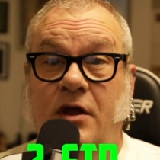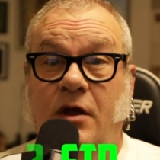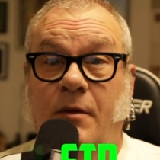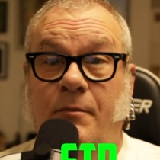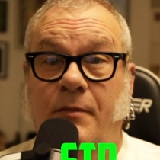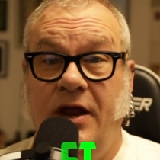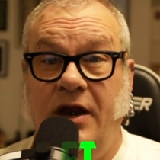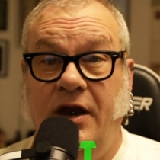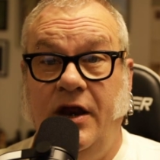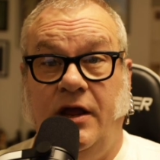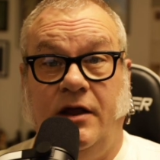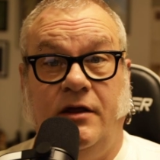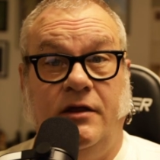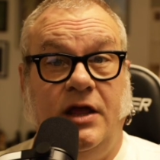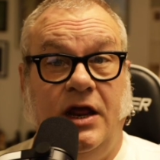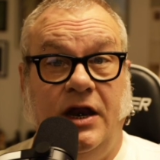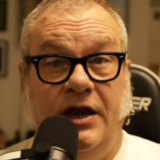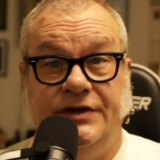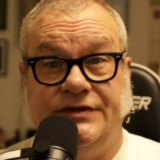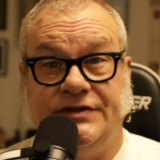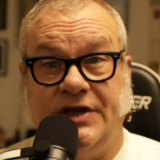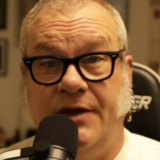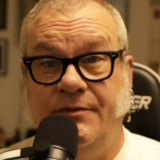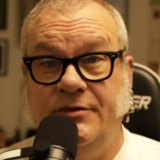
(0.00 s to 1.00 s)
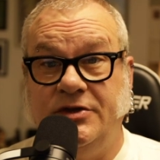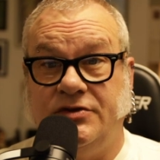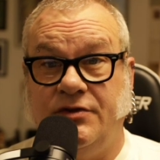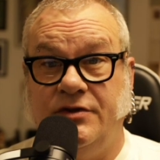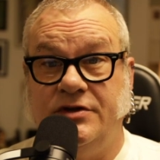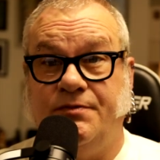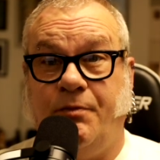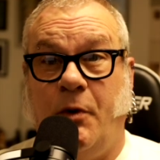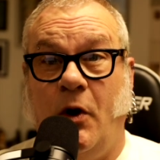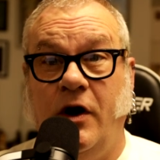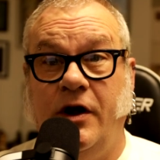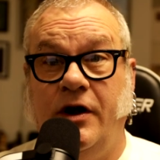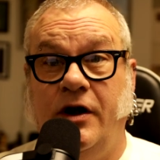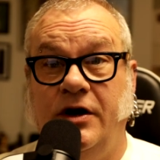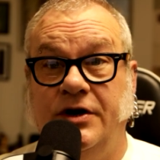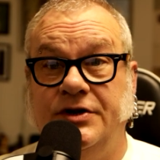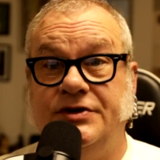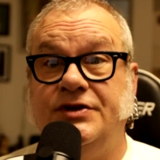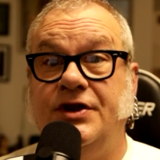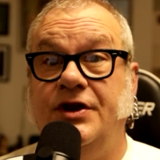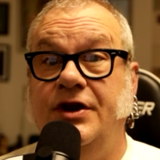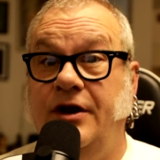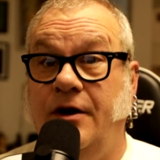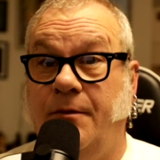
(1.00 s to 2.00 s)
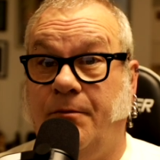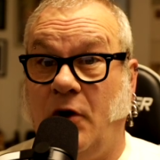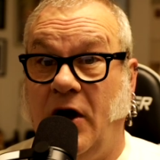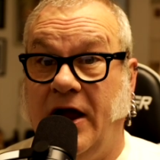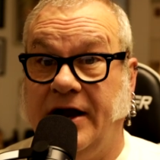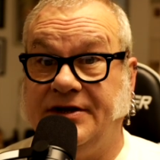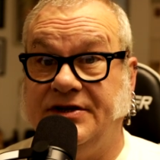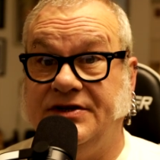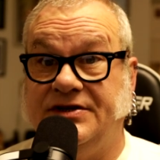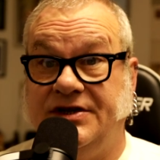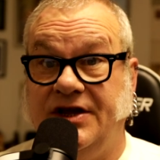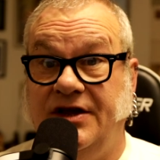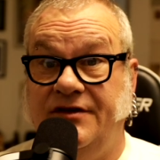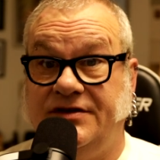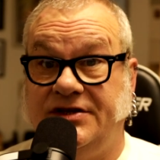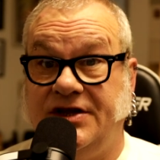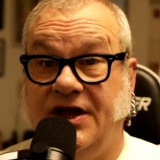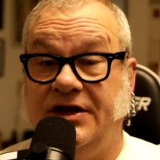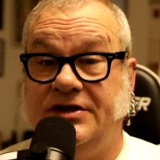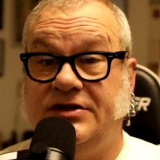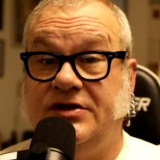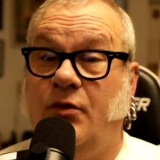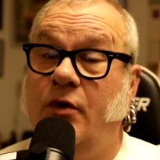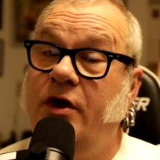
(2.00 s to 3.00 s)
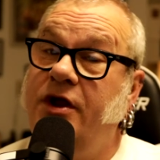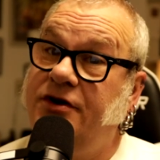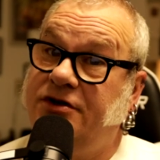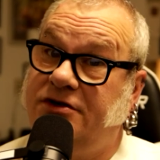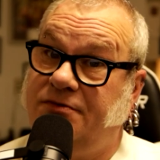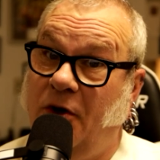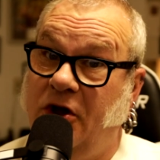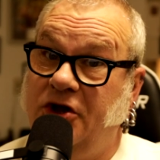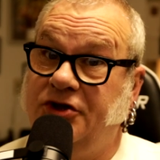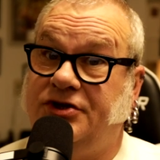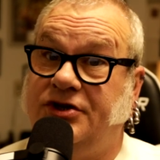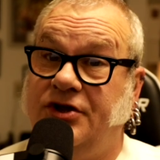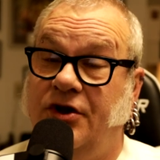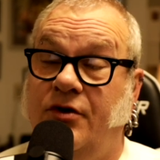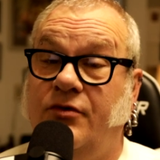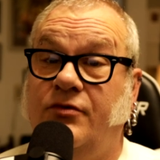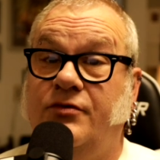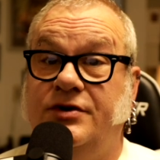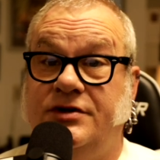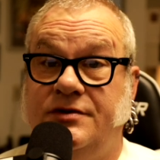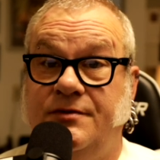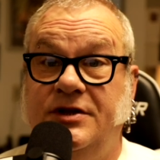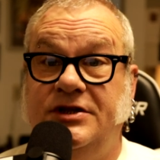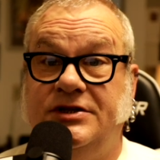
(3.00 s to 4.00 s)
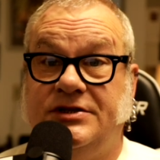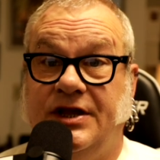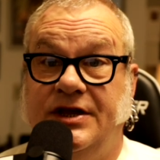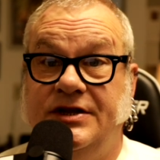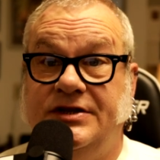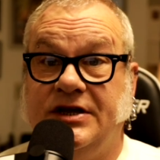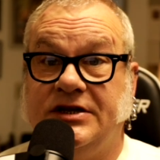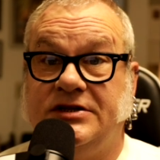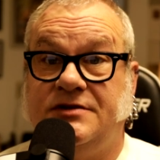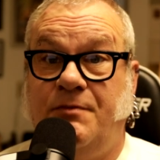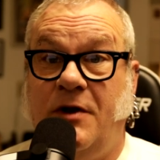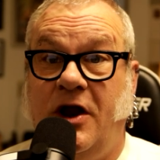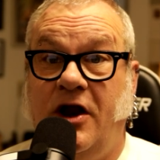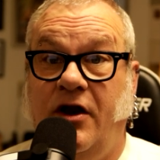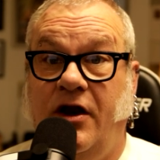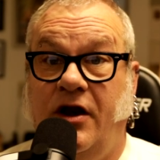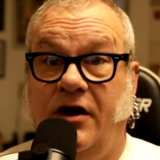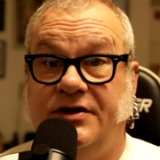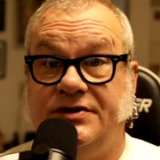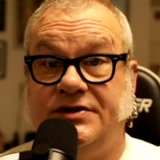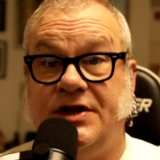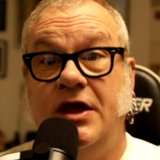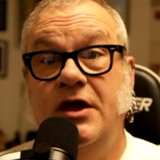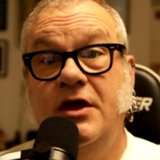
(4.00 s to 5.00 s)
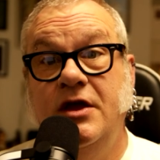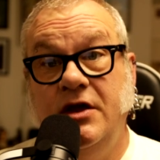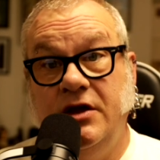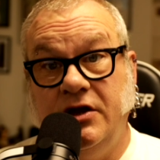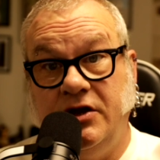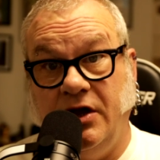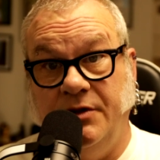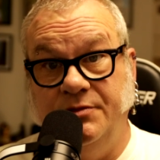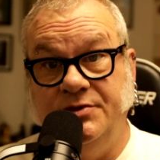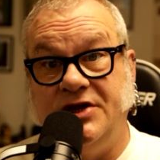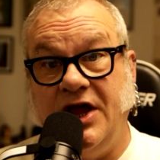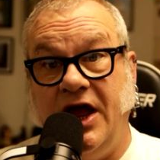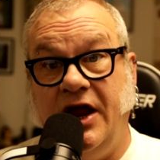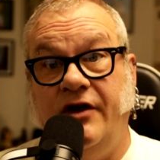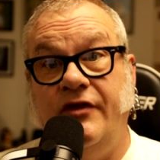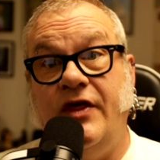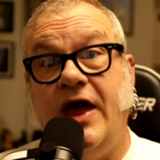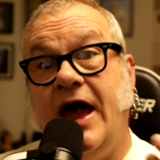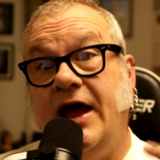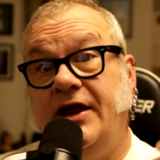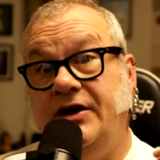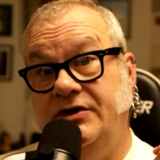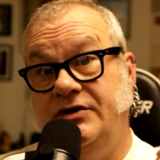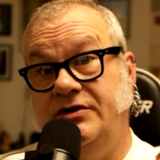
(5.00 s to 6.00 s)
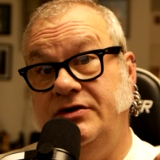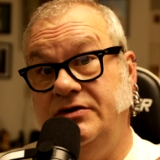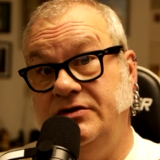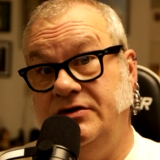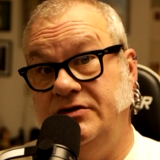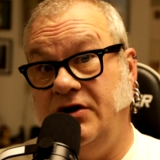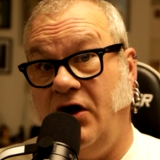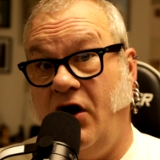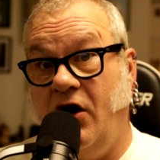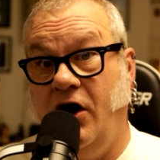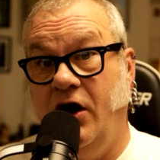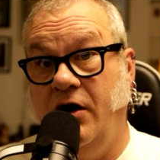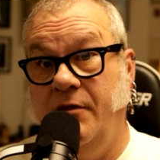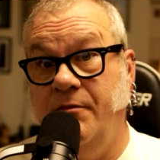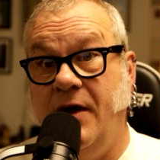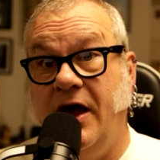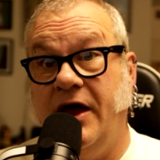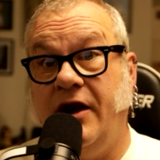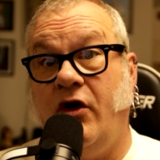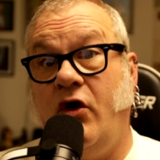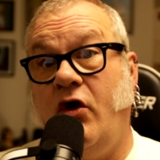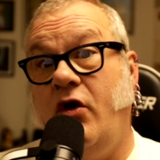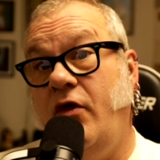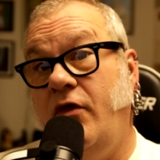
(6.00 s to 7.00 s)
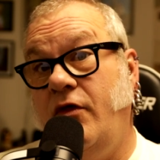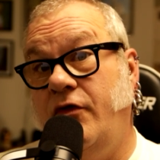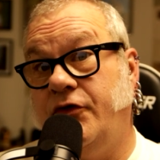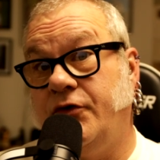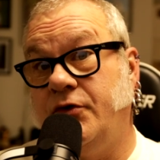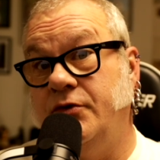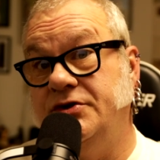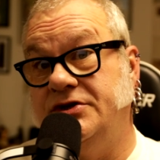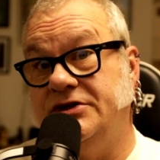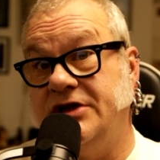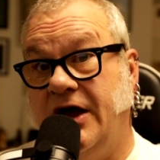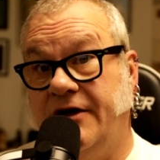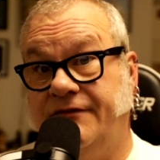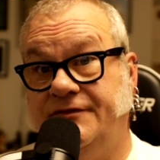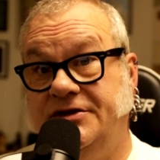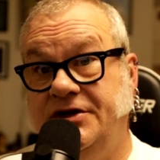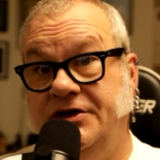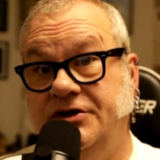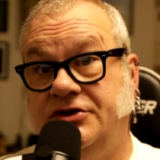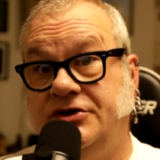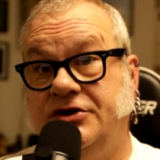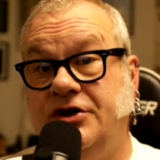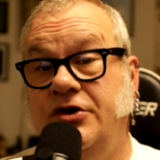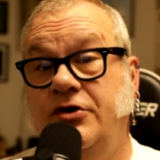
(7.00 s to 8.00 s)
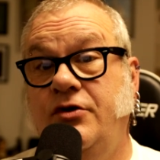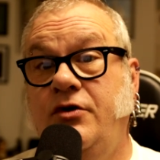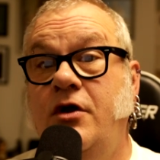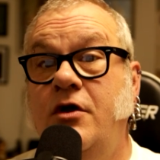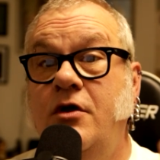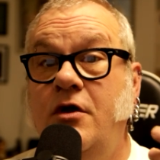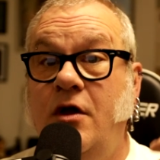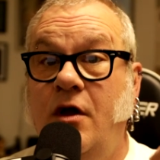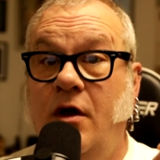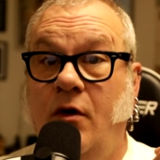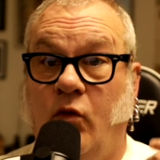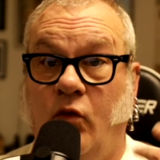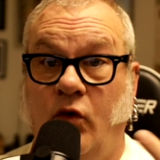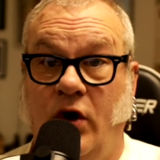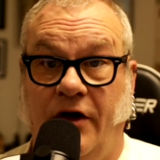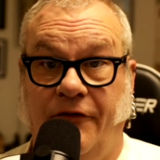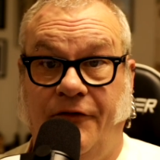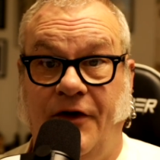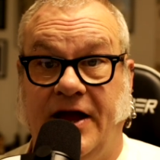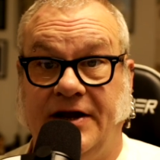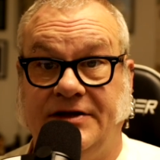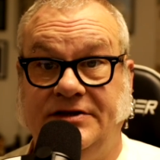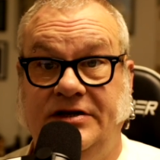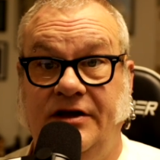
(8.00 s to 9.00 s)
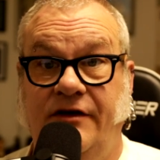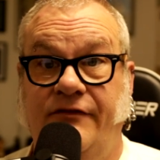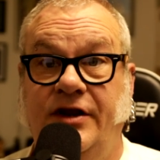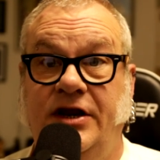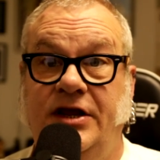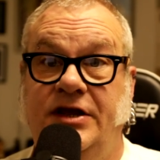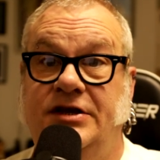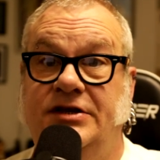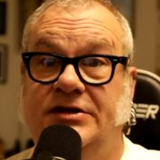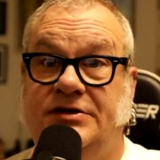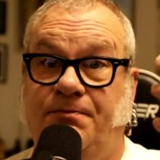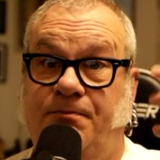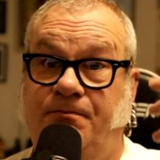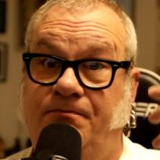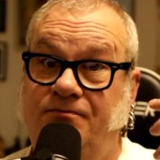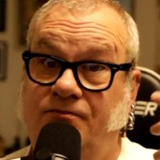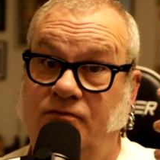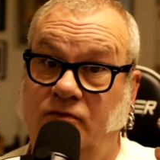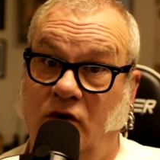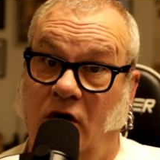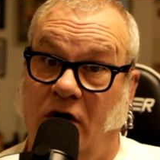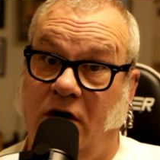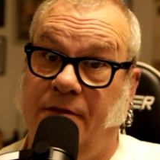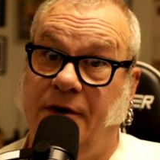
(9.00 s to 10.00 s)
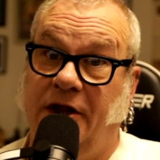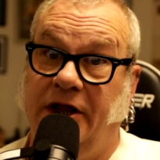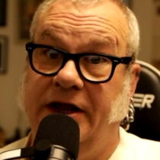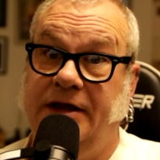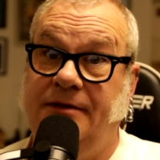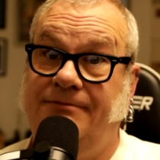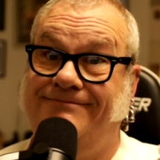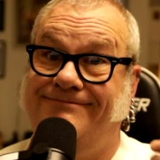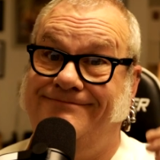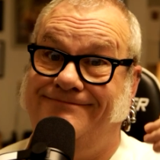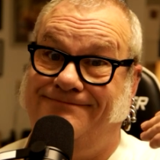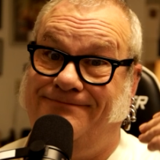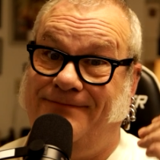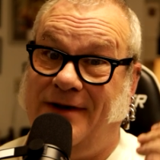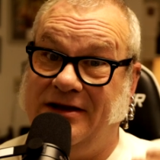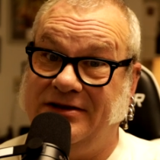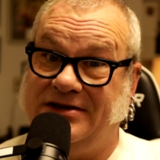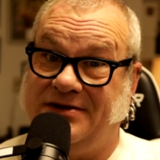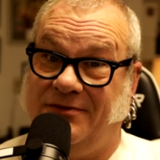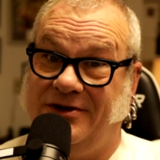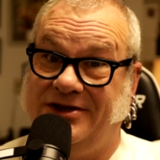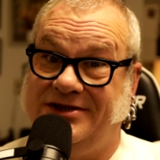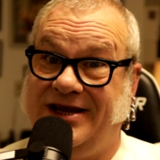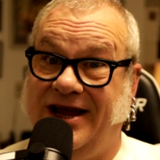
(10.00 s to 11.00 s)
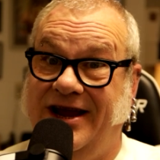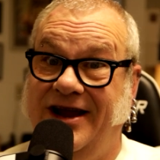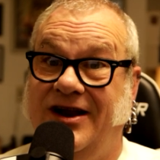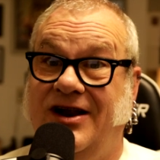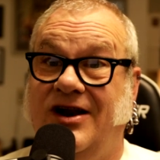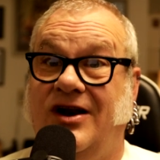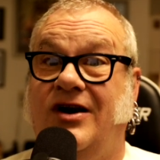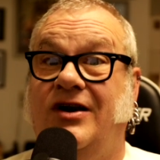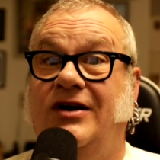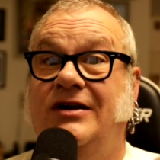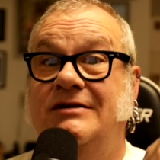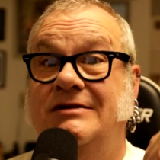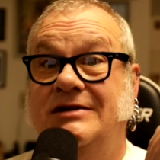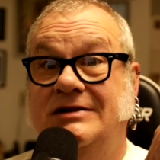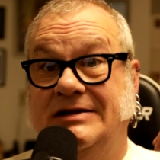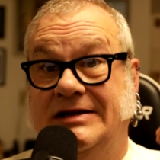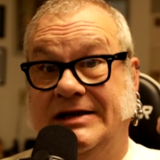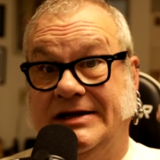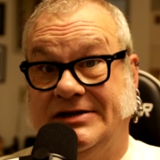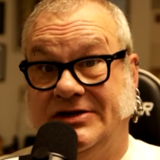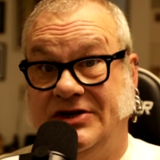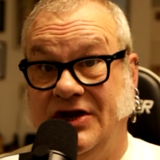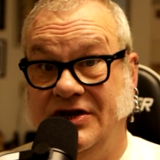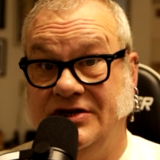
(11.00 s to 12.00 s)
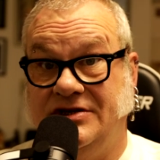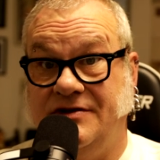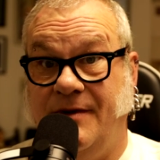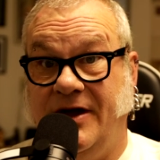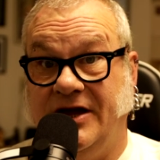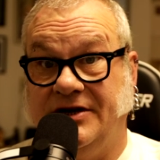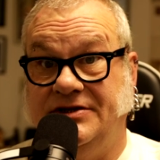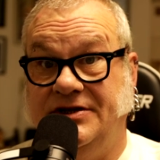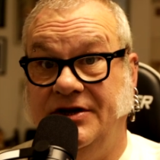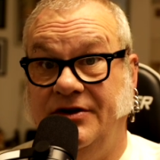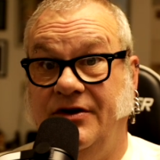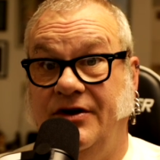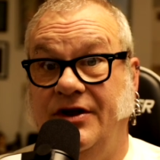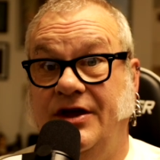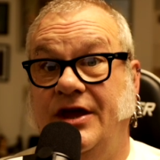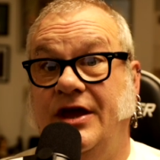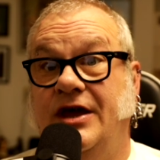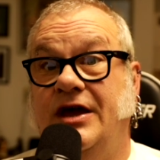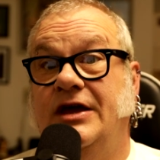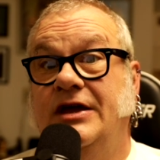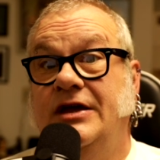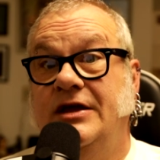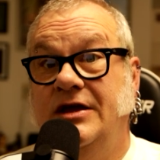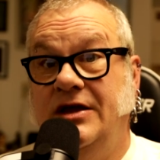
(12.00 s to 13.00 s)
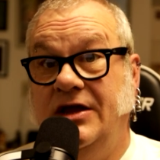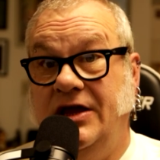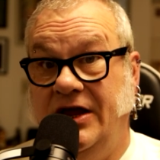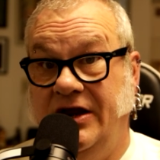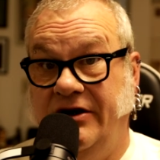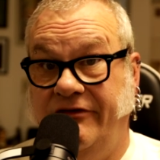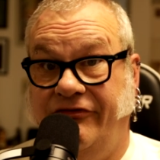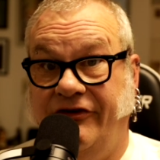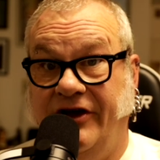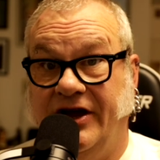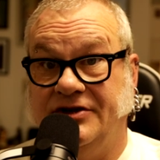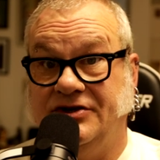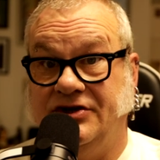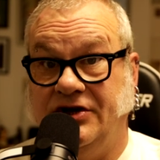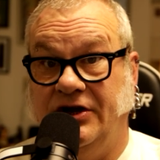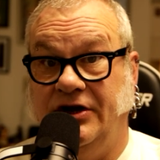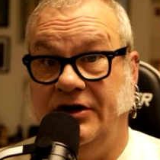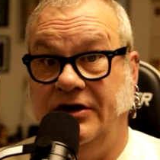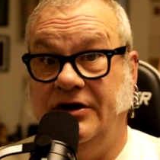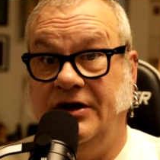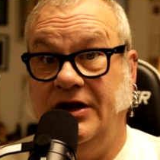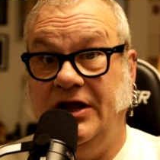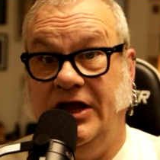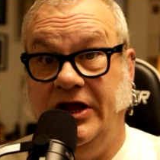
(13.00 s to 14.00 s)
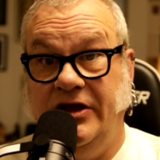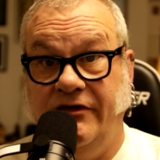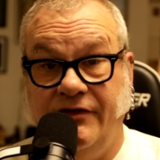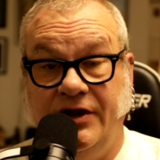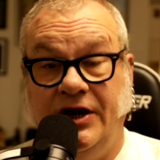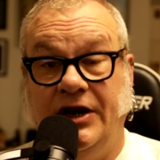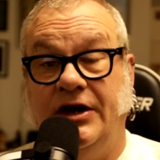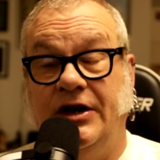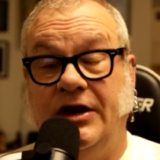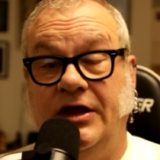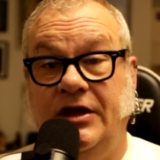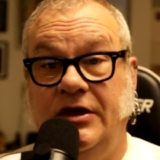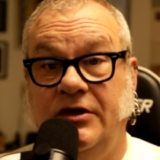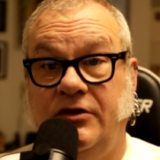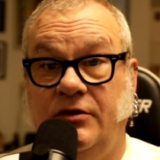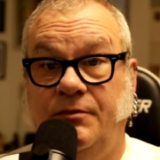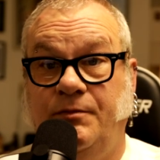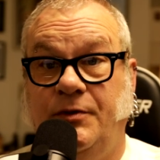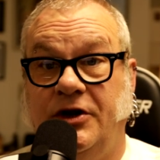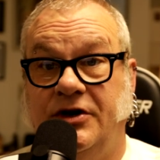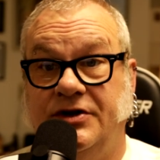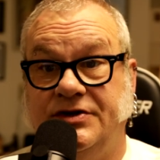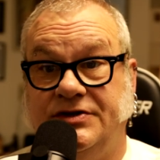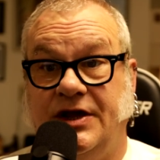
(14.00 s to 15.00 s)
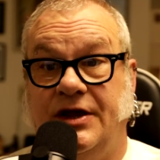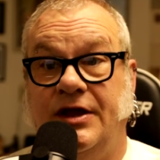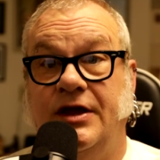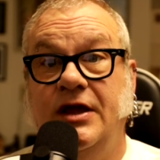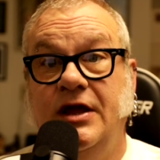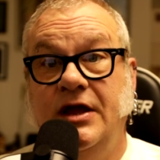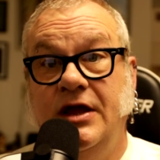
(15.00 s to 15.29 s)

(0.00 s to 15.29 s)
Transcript: Meaning, anytime you switch partners, you need to practice safe sex the way you're supposed to, which means latex barriers. Comes out of that hard metal through soft tissue, rough activities, normally possible tear, exchange of bacteria infection, even in a healed piercing.